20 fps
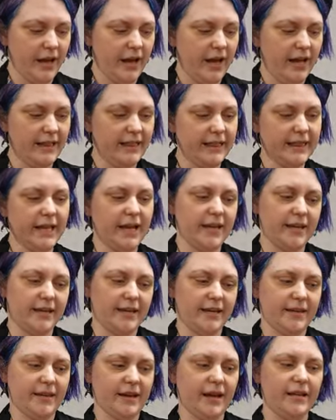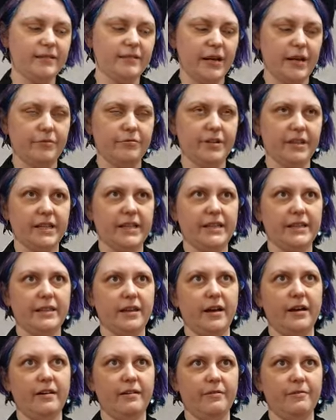I like I, I really
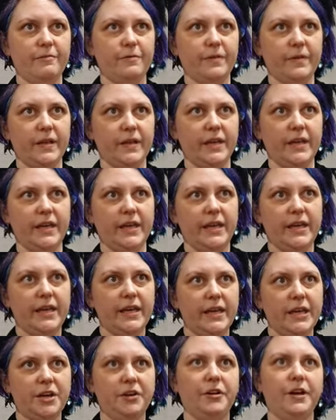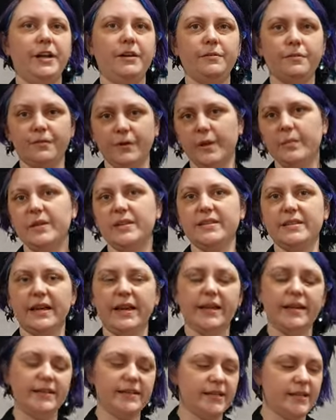love hearing from the
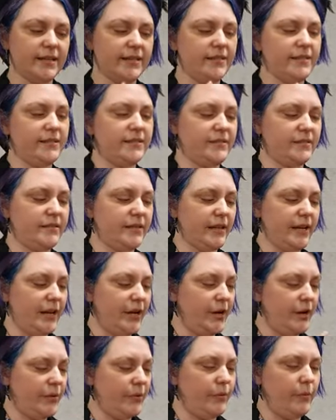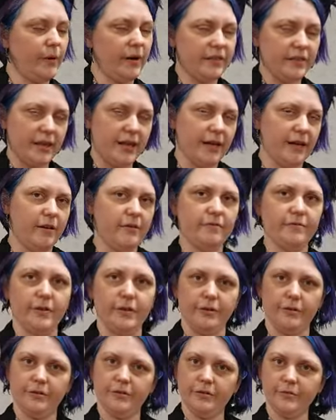scientists what they have
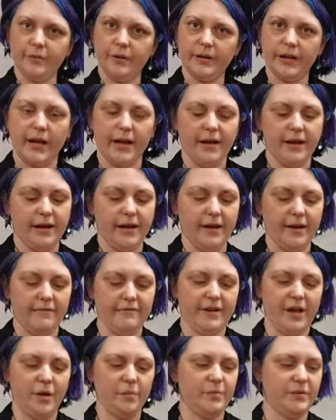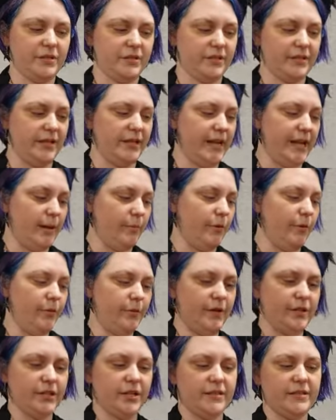learned, what I have helped enable,
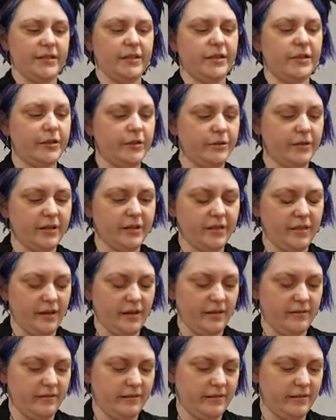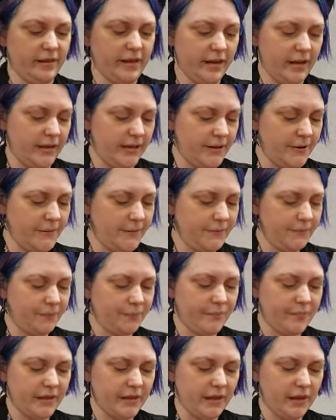which has included things like
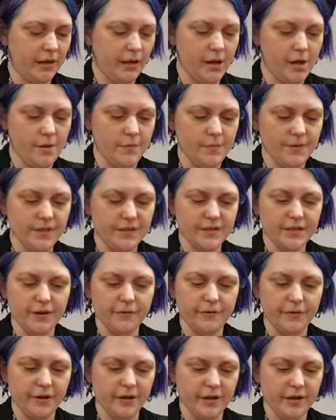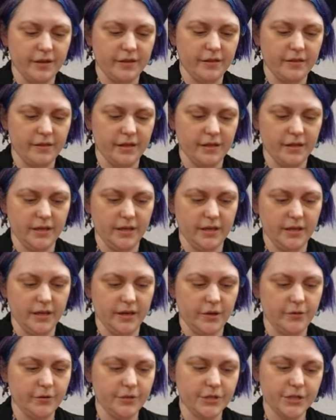um, discovering the
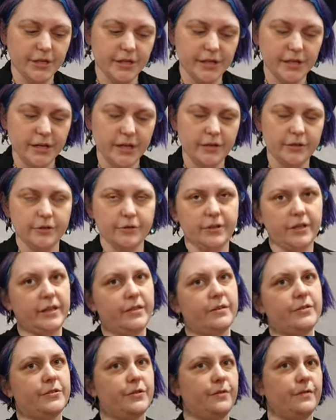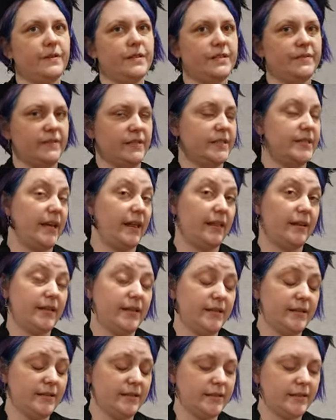ocean underneath the surface of
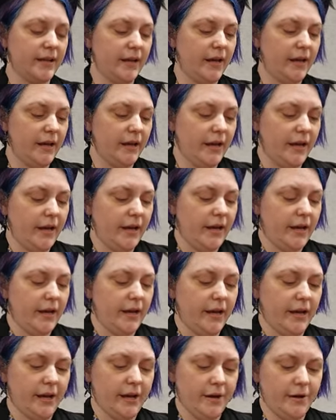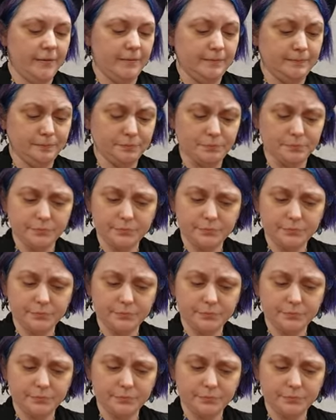Enceladus, um,